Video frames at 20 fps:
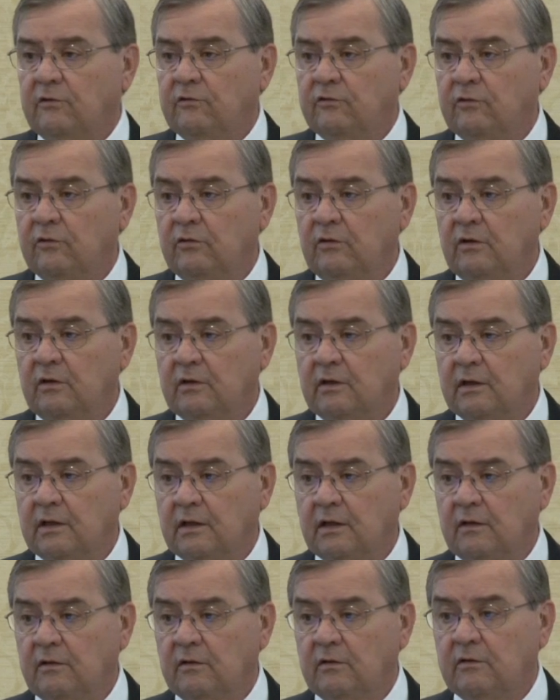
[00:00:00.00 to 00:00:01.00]
a student
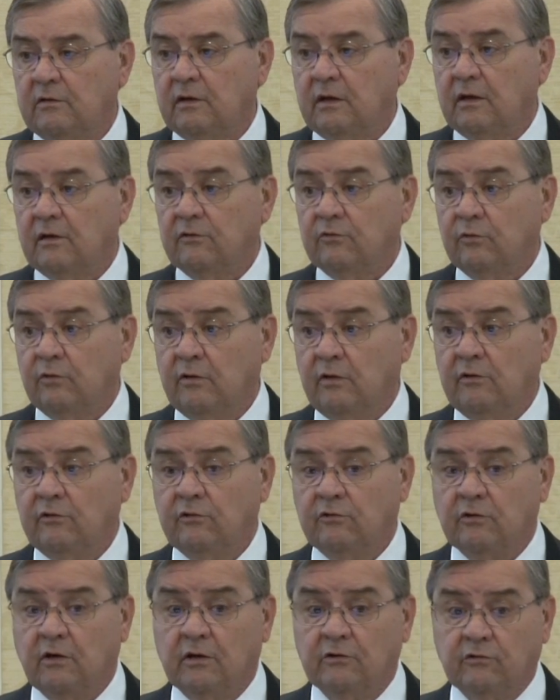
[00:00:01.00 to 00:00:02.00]
taking the test with
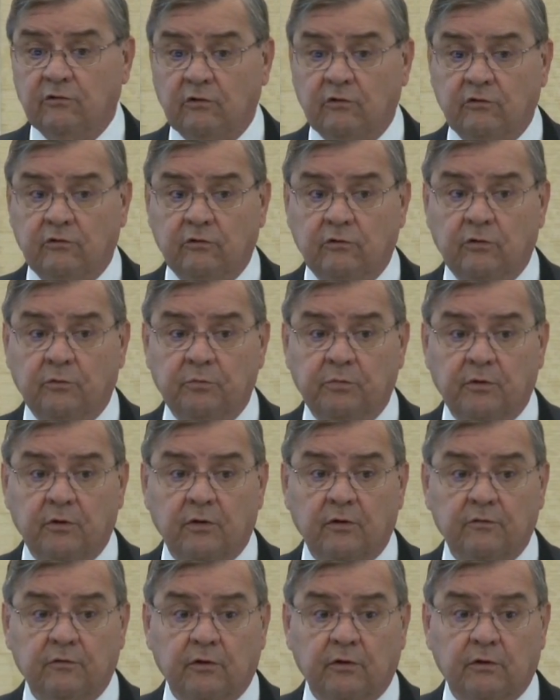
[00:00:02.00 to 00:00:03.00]
instructions to
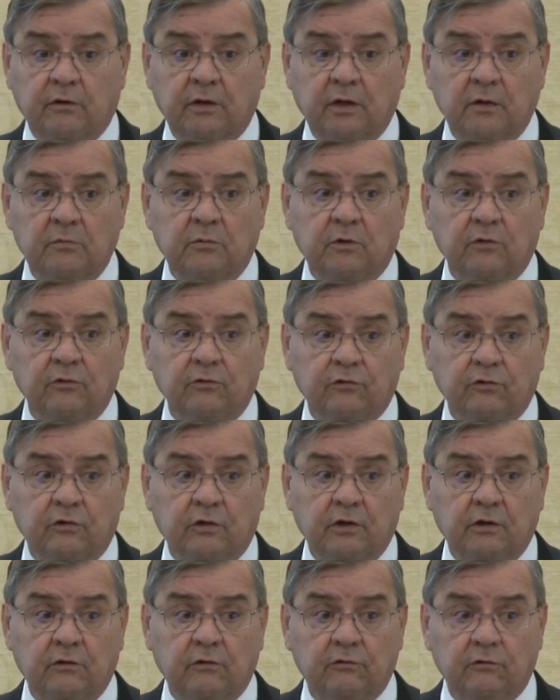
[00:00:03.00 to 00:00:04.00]
appear very
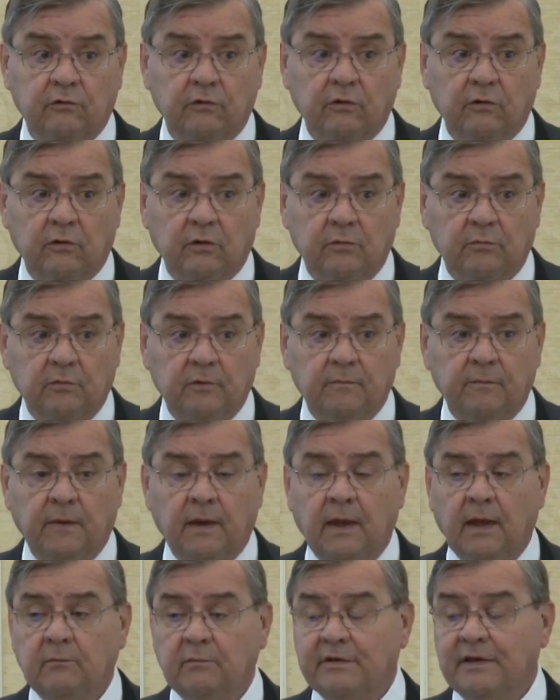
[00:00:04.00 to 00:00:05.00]
emotionally disturbed.
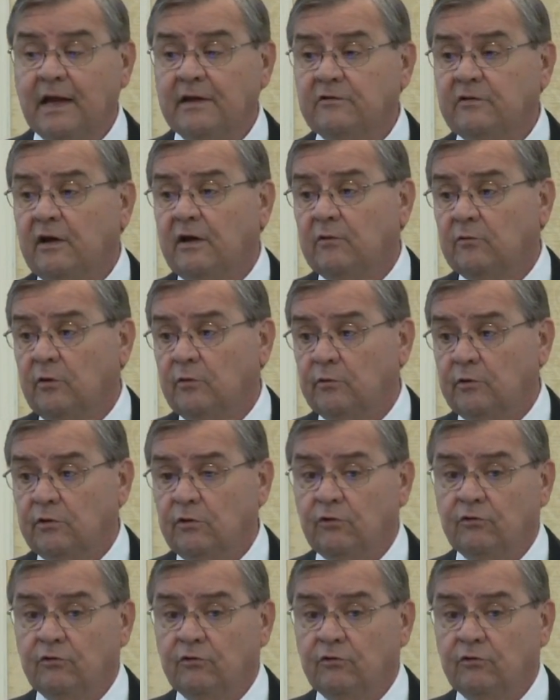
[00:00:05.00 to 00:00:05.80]
But that's not what we